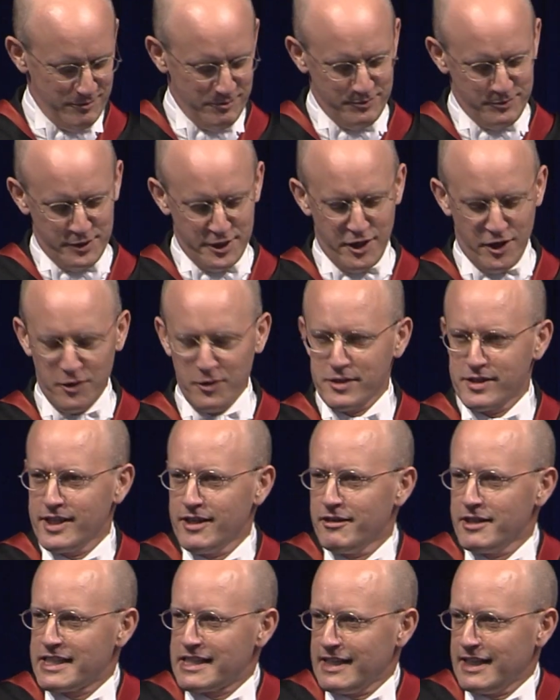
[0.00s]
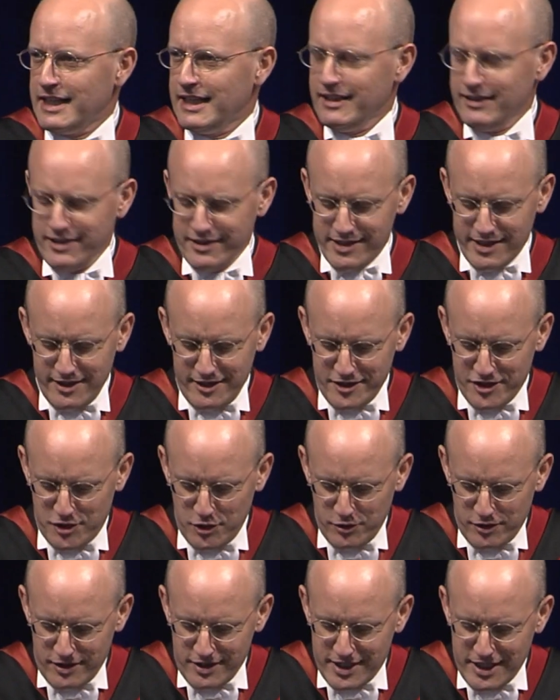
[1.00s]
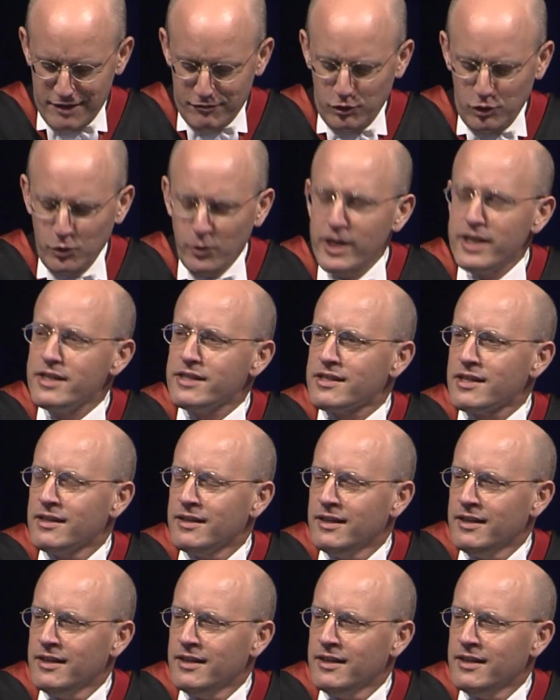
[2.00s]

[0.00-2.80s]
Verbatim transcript: But no, seriously, Hillsdale students have always